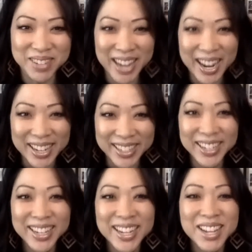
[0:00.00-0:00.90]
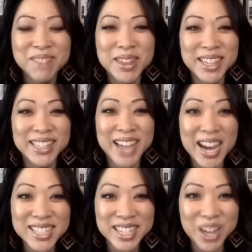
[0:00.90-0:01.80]
Ken. But the
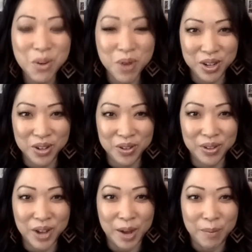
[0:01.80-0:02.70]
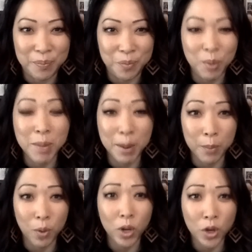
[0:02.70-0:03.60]
last thing I want you to
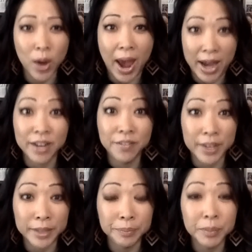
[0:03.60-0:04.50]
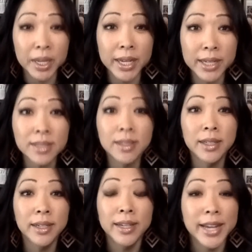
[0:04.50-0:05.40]
remember when you're at an event is
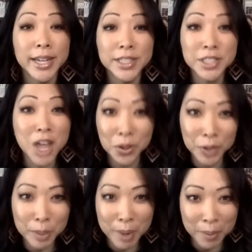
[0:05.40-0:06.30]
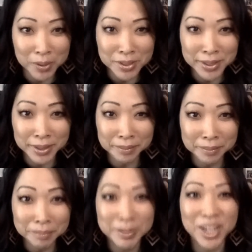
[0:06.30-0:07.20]
it's not only about posting,
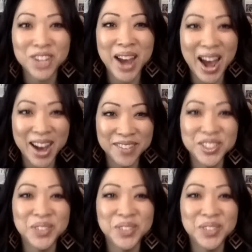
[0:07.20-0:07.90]
but you have